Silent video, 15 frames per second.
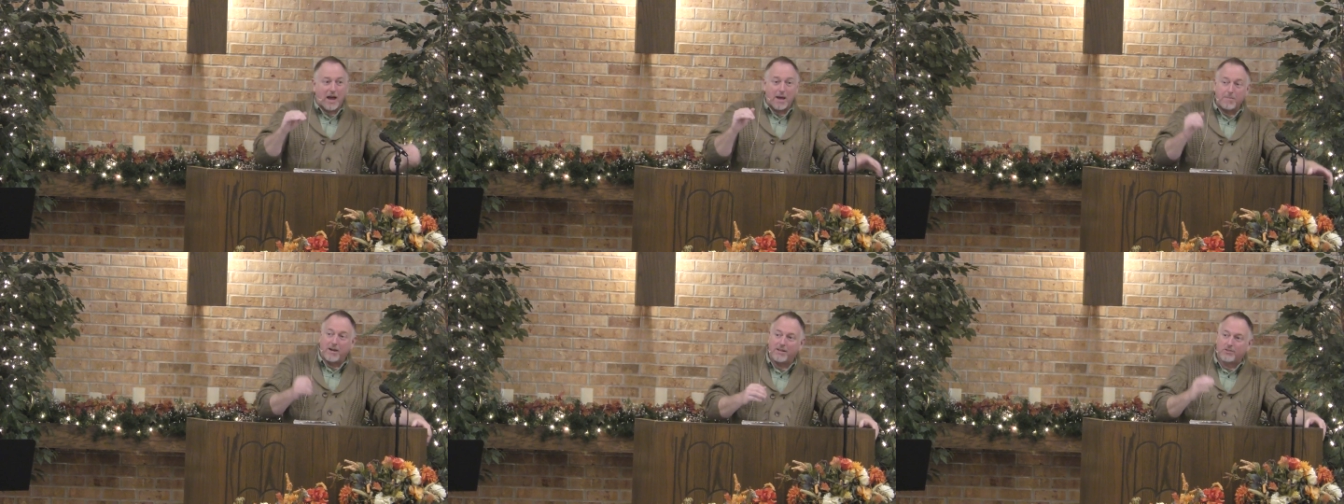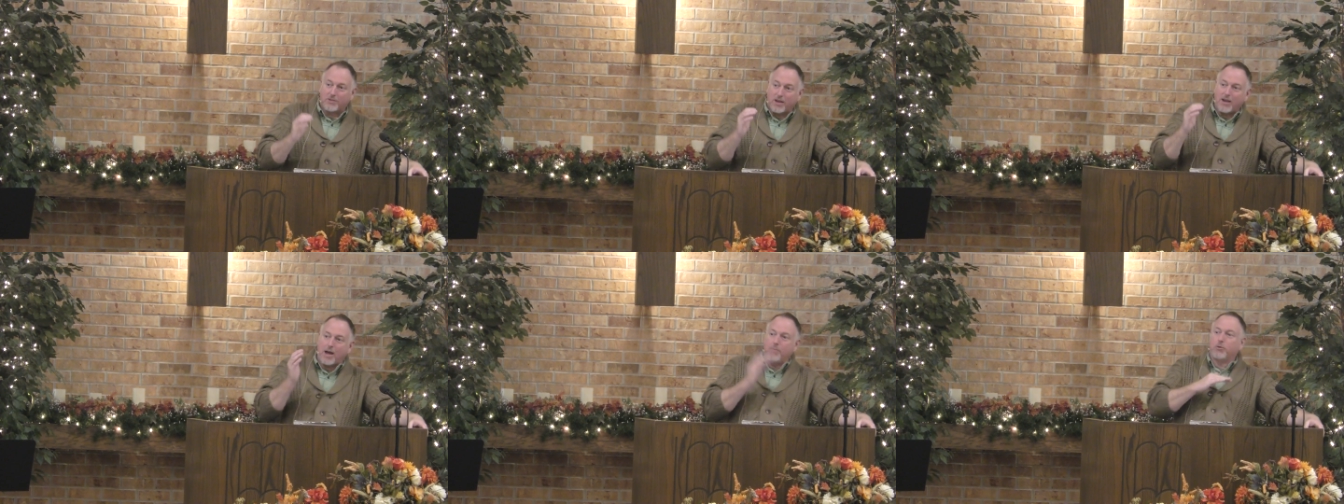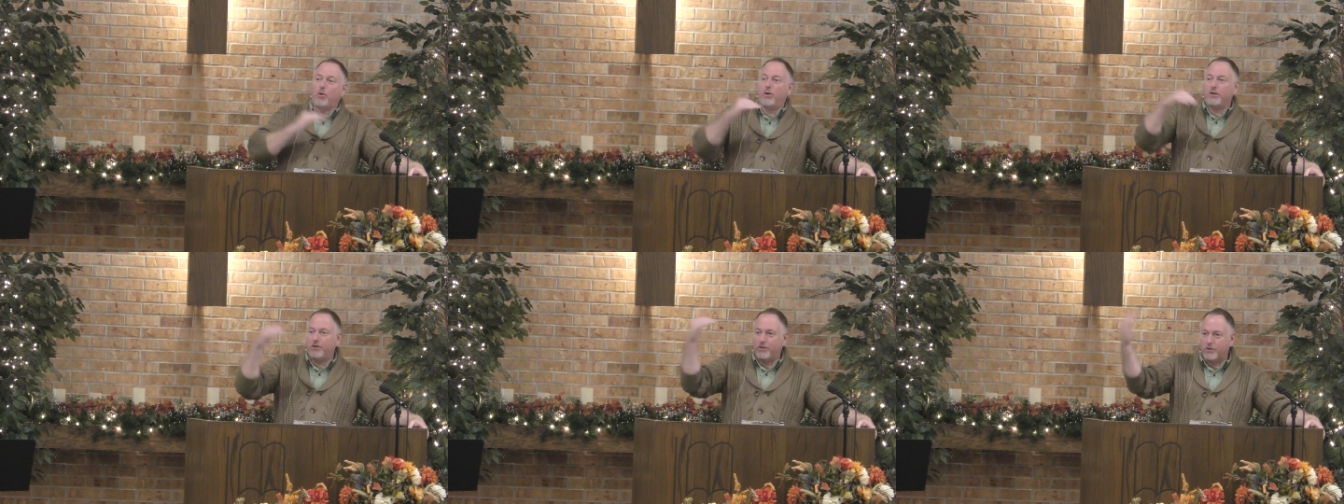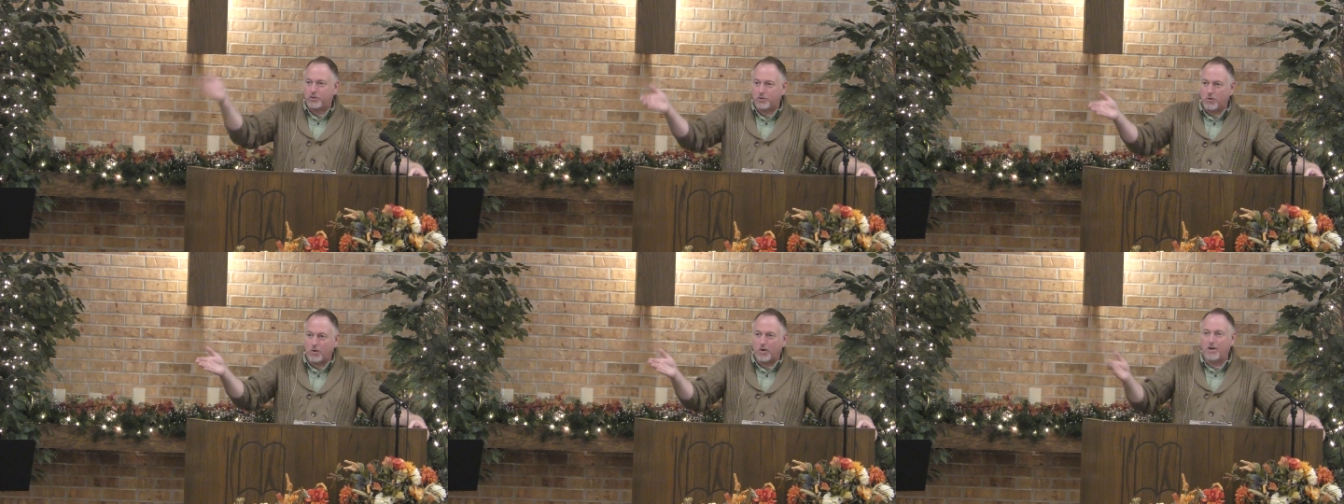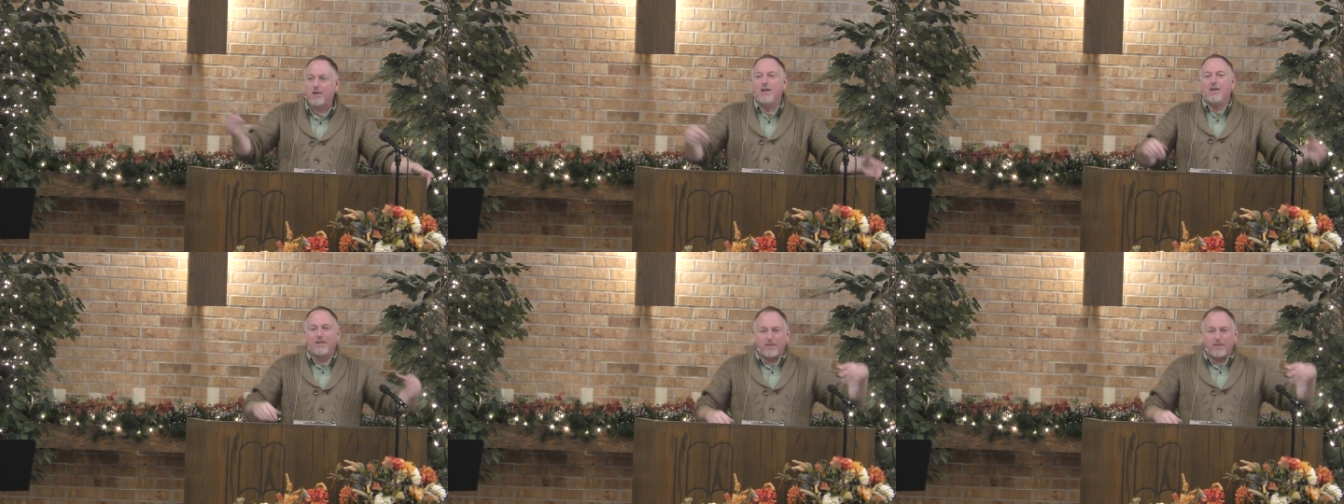I might say, I'm going to the store.